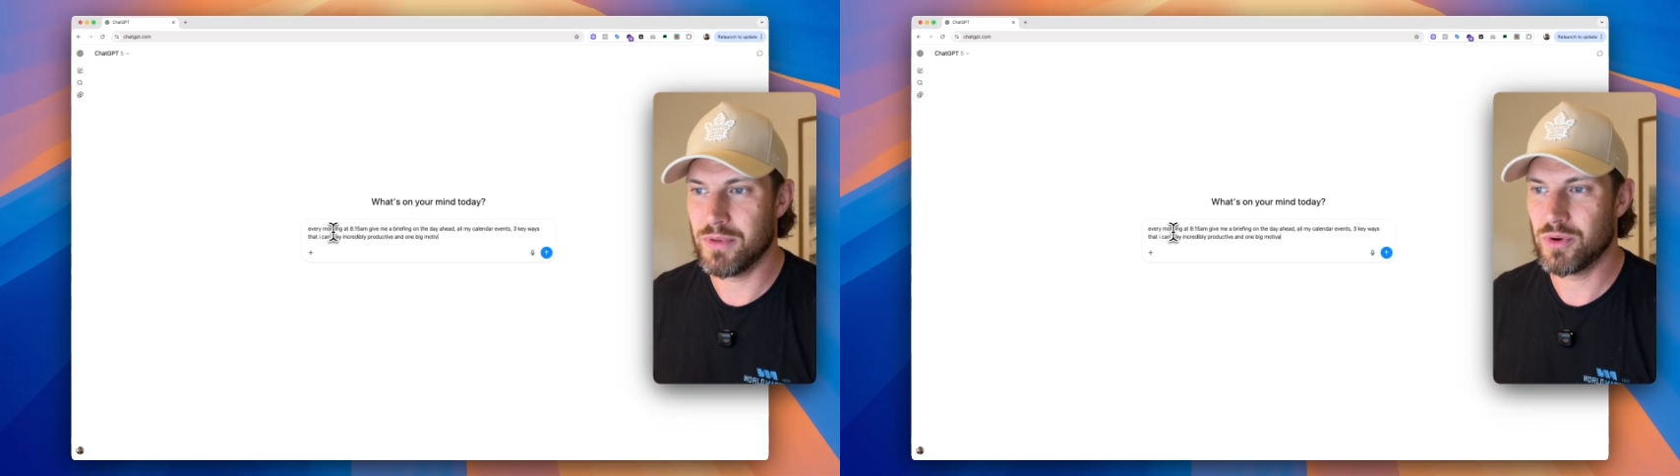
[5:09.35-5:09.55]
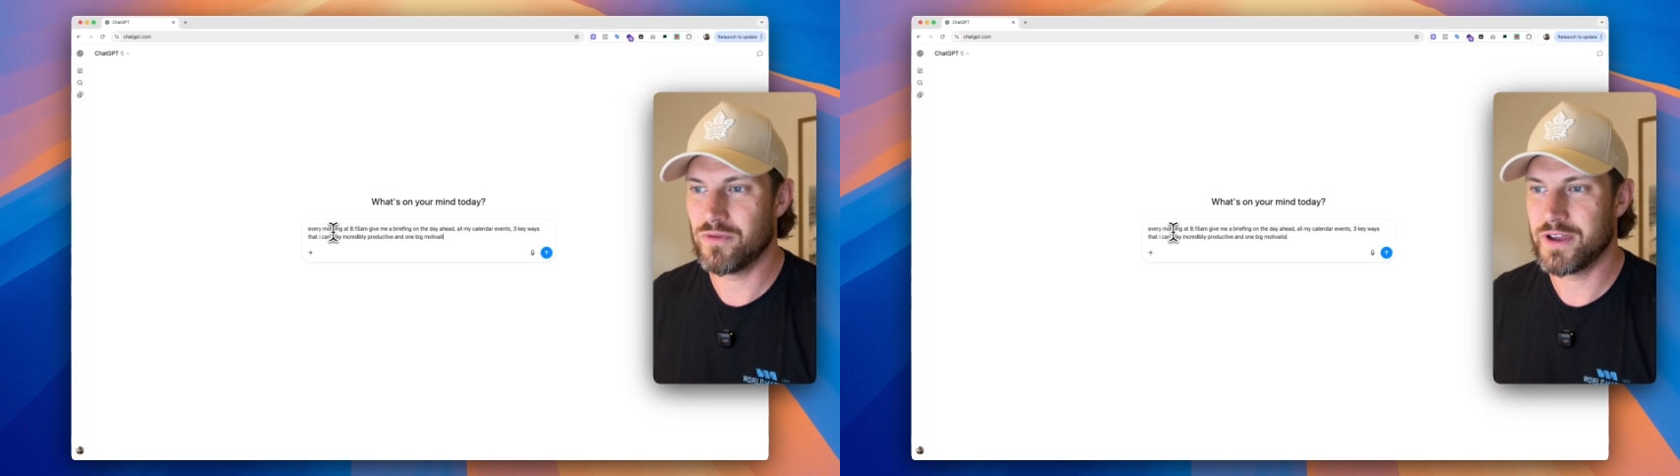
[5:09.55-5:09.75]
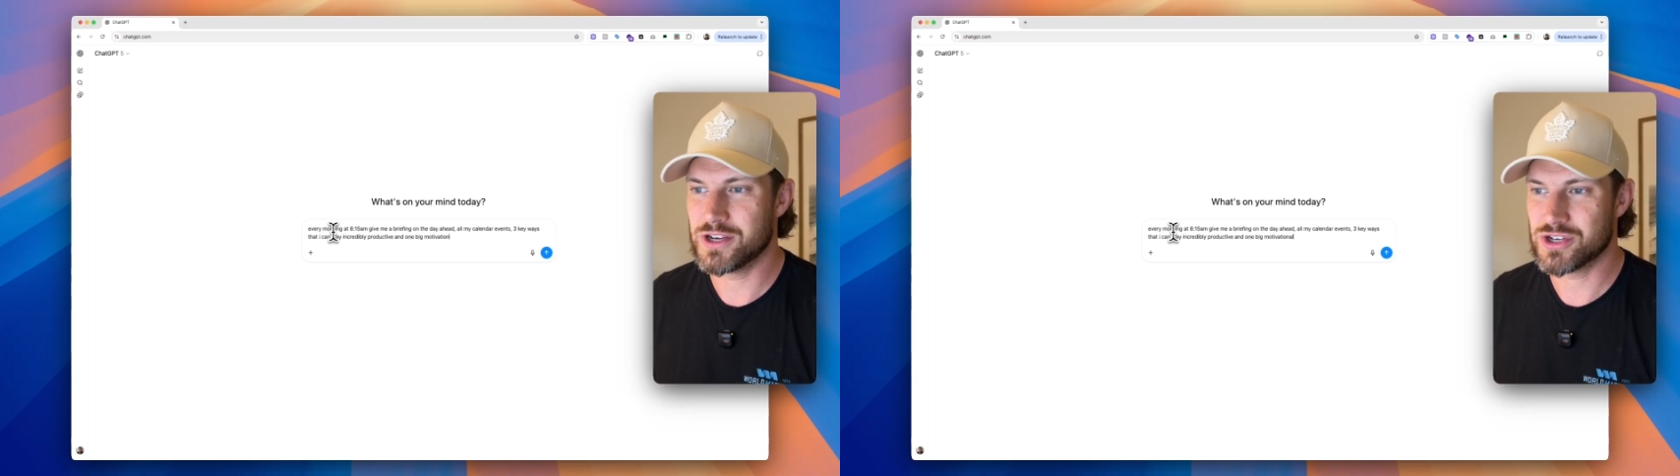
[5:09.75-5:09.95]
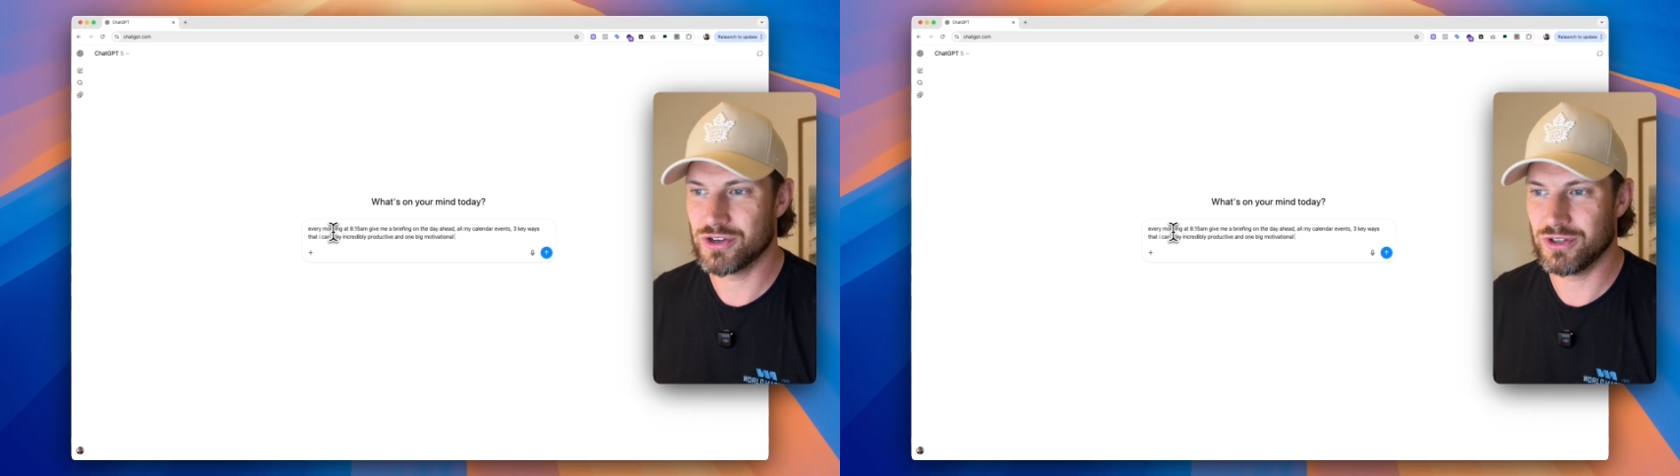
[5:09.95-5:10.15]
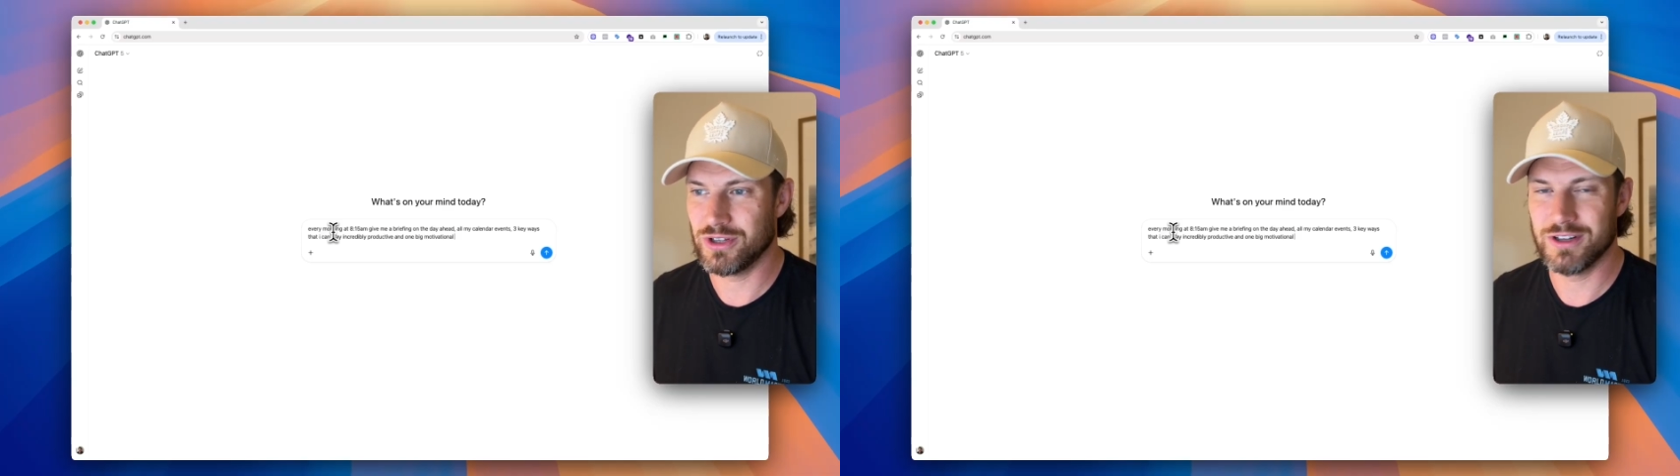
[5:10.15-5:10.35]

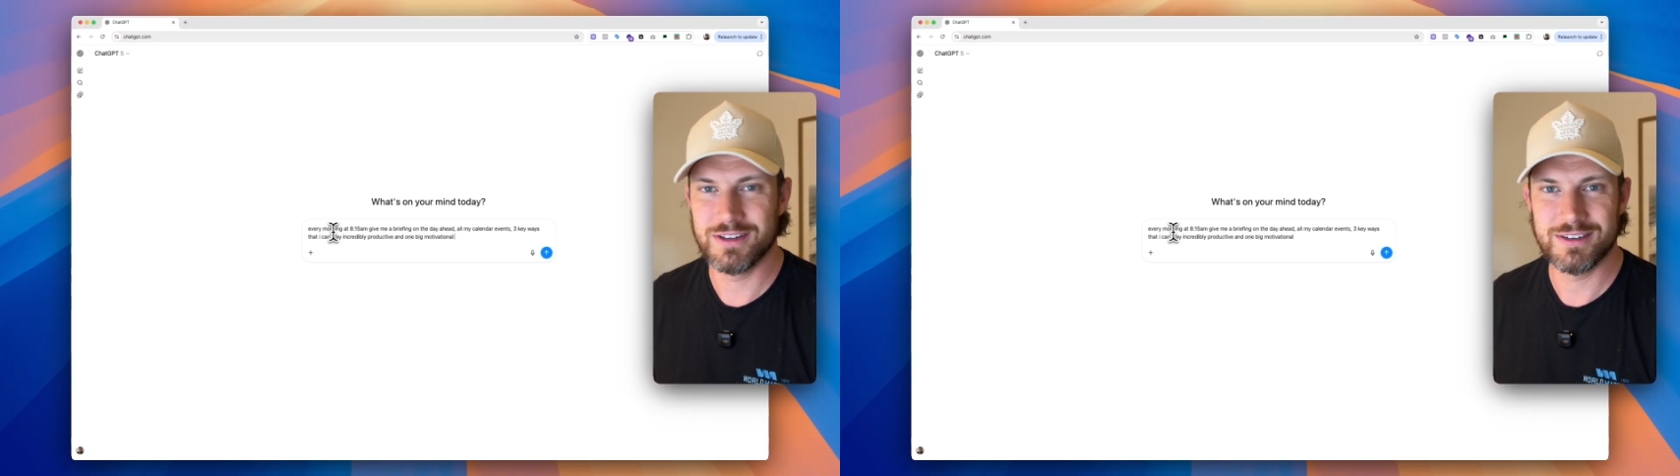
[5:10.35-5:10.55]
motivational,